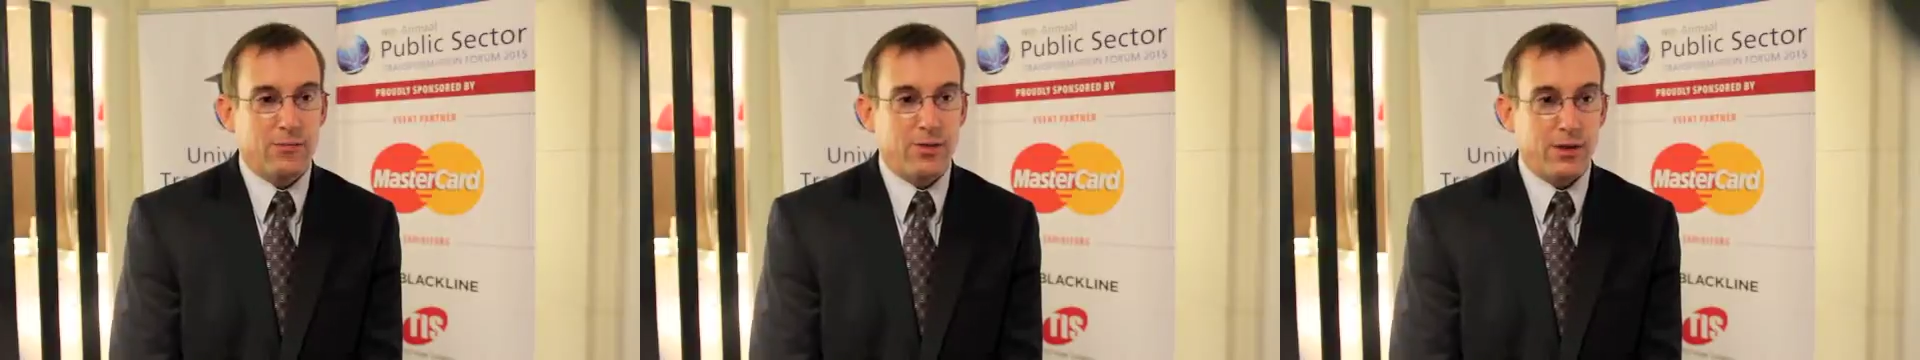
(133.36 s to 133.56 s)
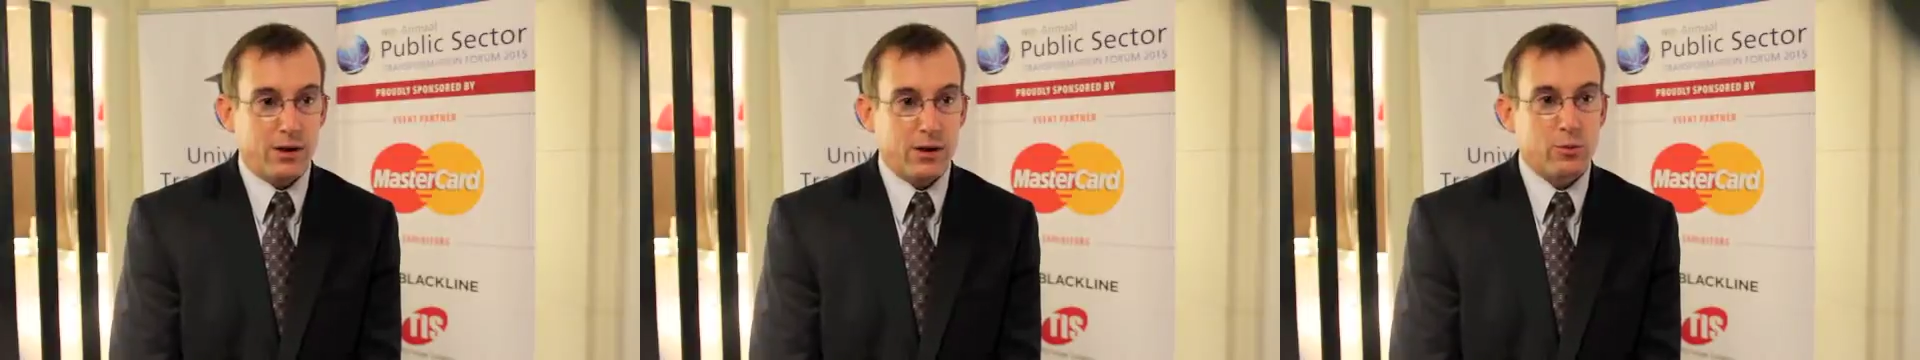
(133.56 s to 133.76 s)

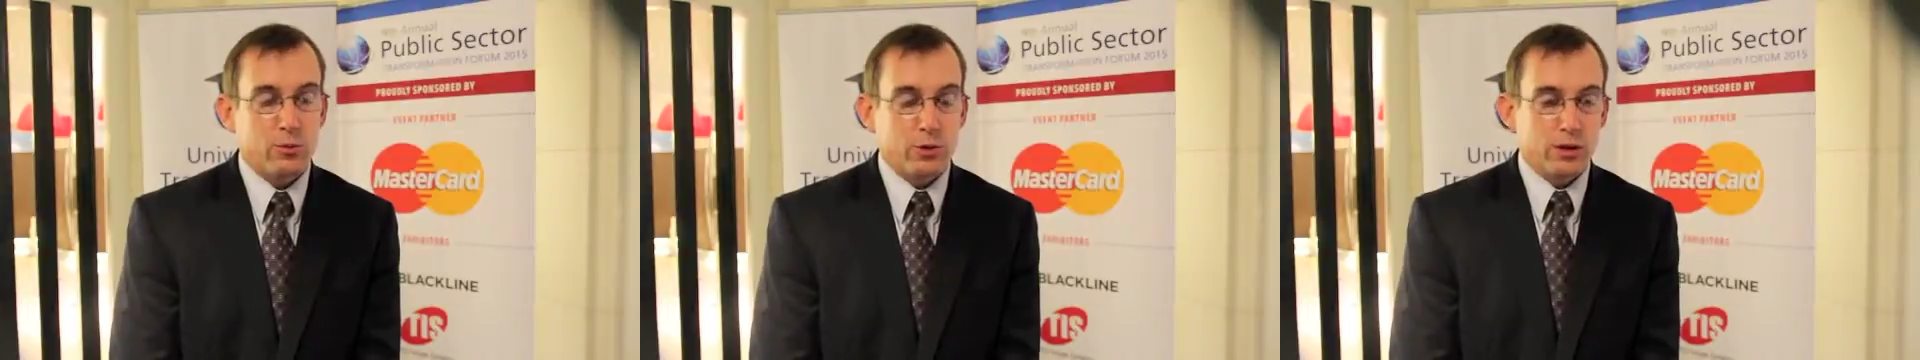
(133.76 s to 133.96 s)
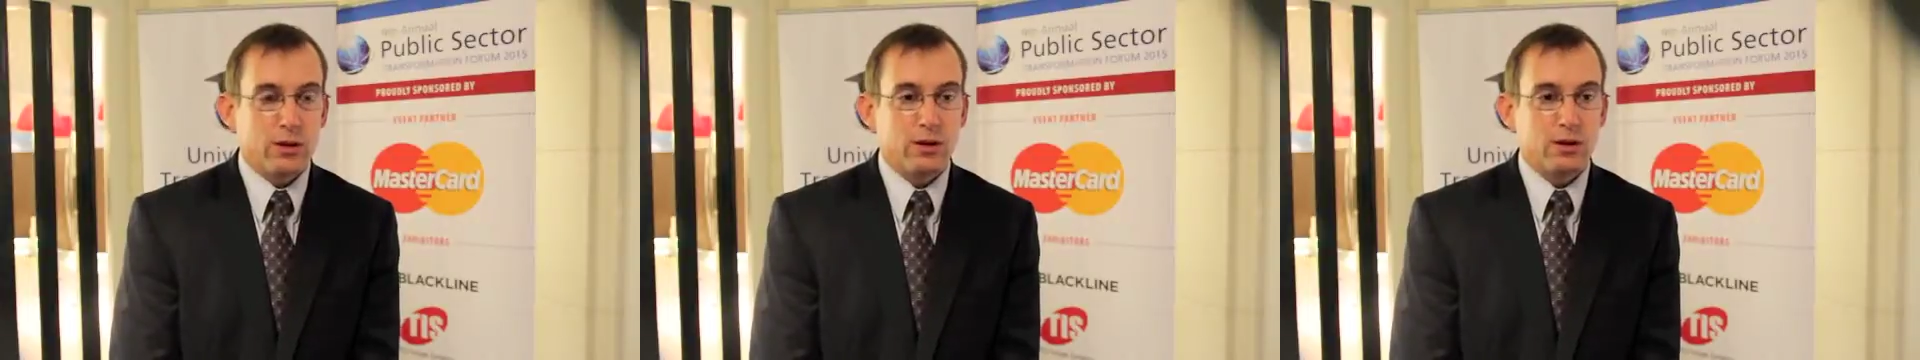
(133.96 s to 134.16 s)
They're
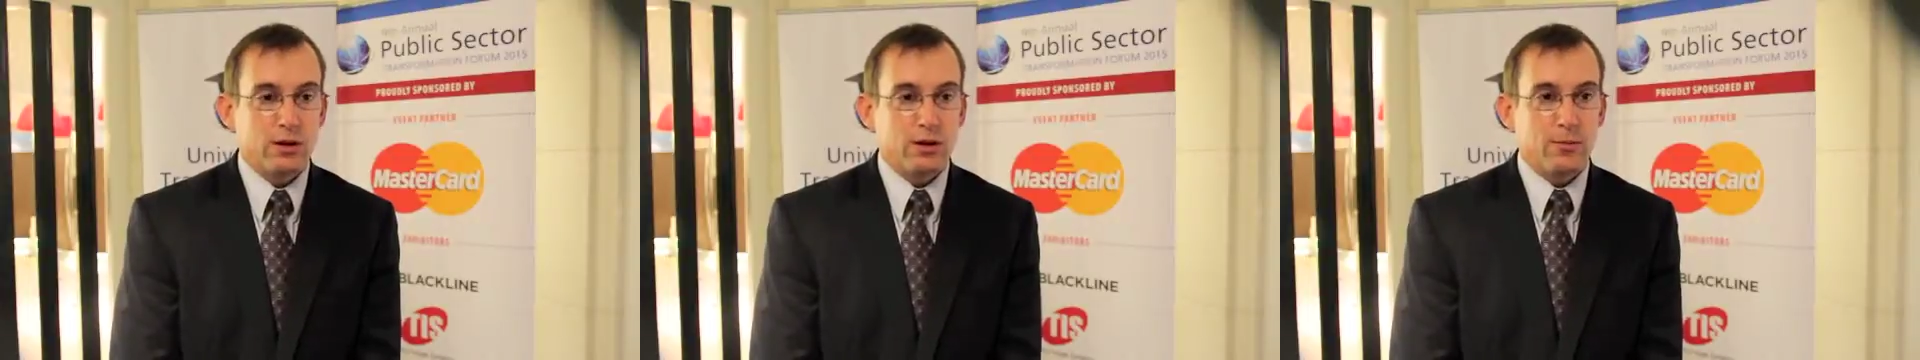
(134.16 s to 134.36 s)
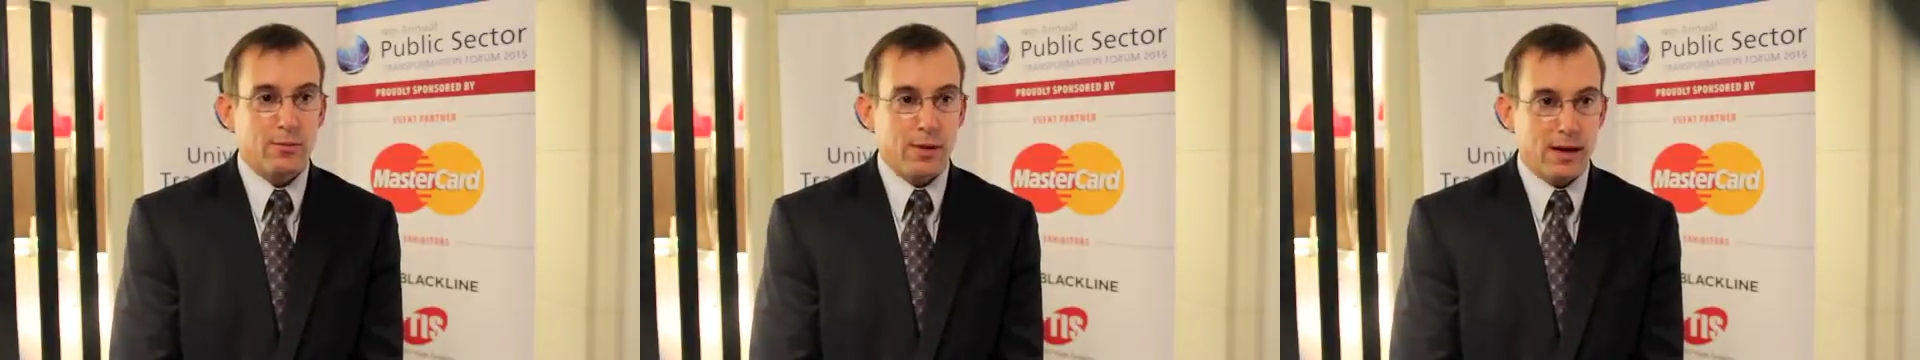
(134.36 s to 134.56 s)
really good
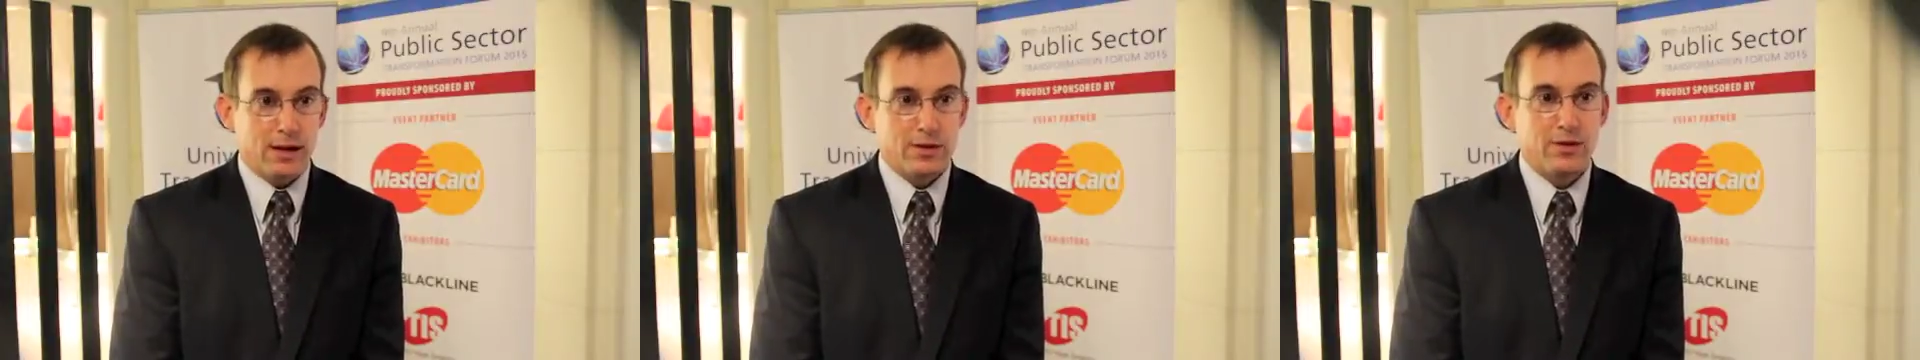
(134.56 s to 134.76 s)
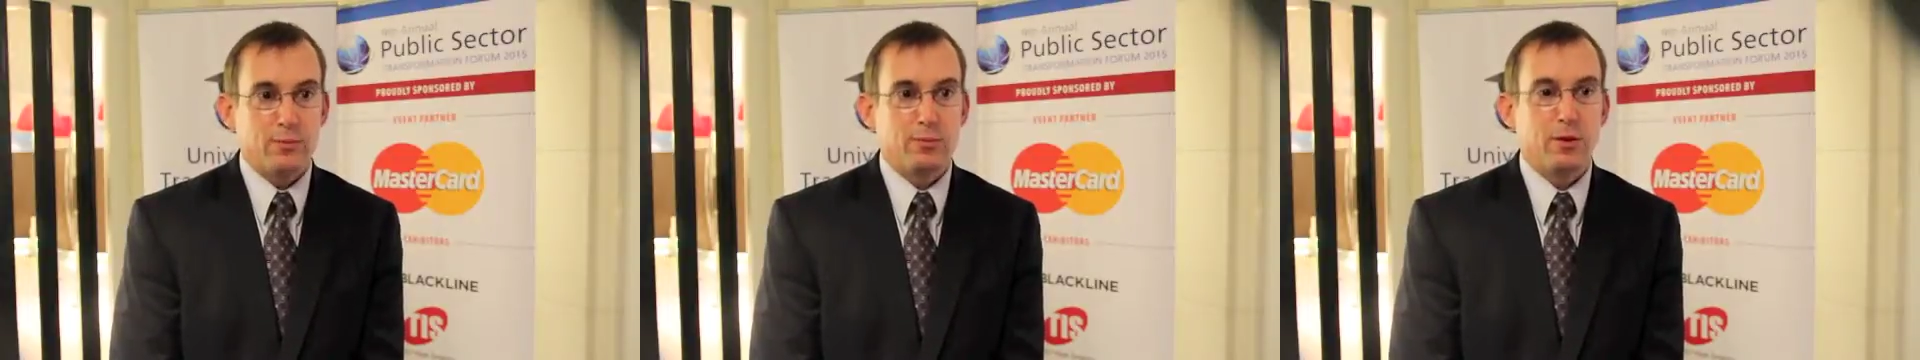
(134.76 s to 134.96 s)
at
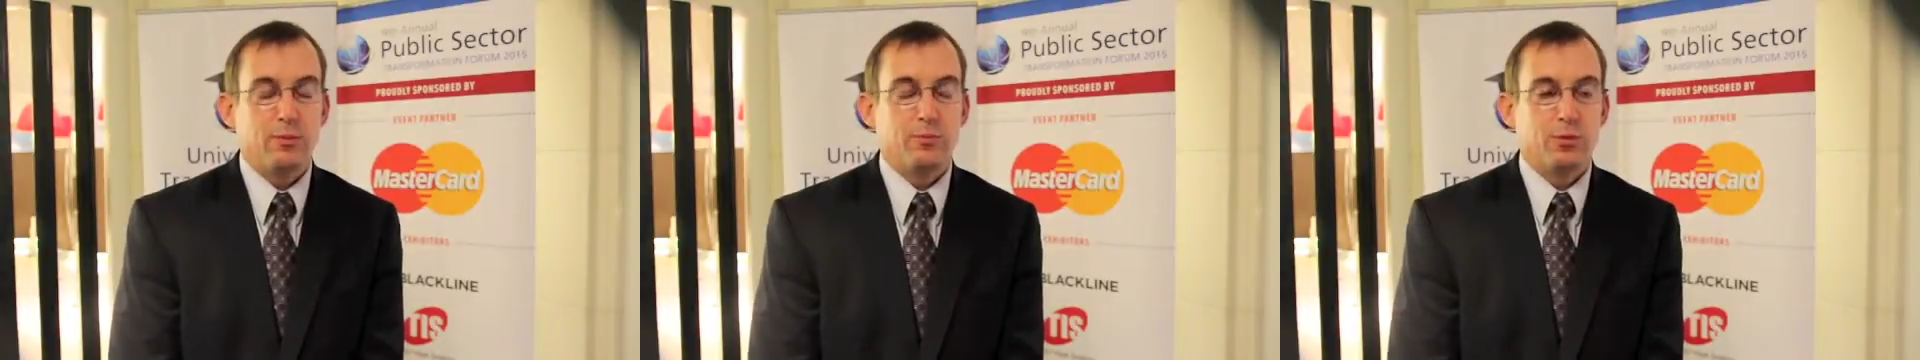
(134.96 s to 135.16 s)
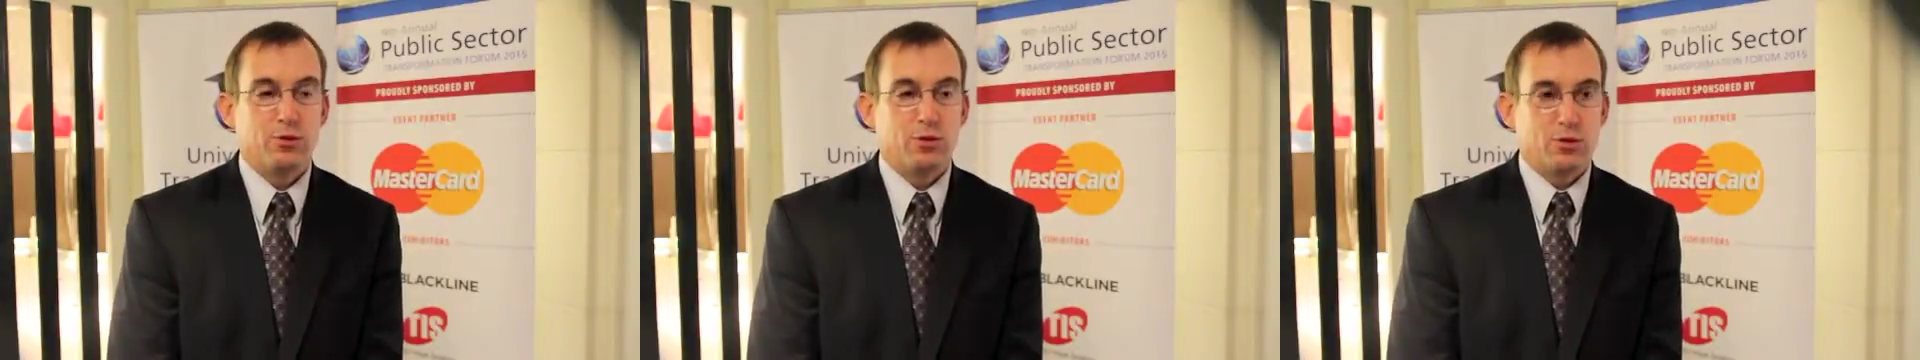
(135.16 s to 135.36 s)
managing
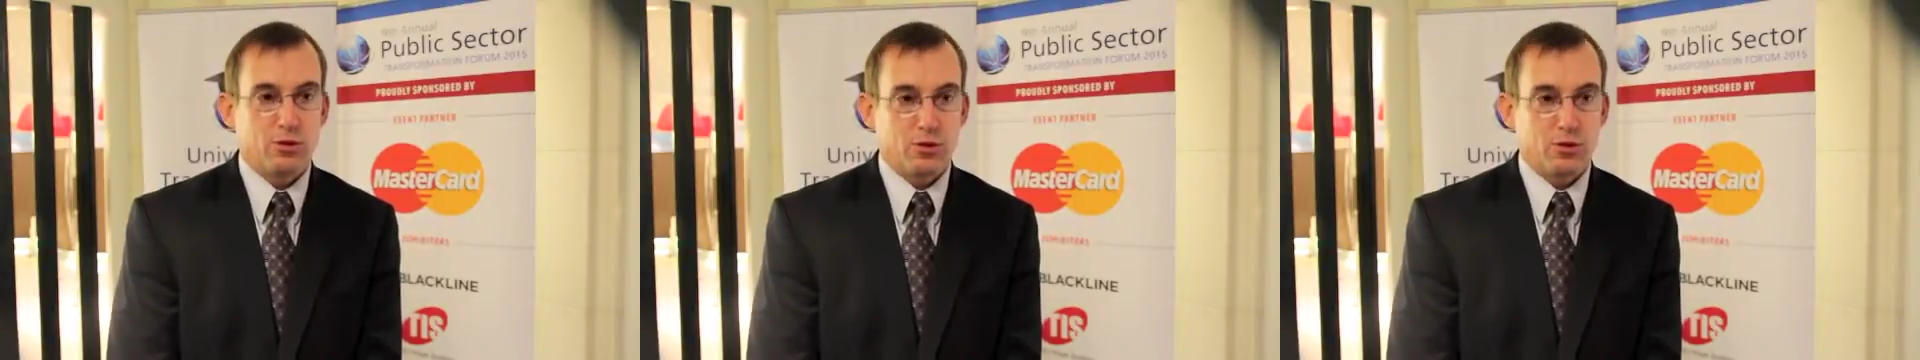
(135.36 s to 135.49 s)
people,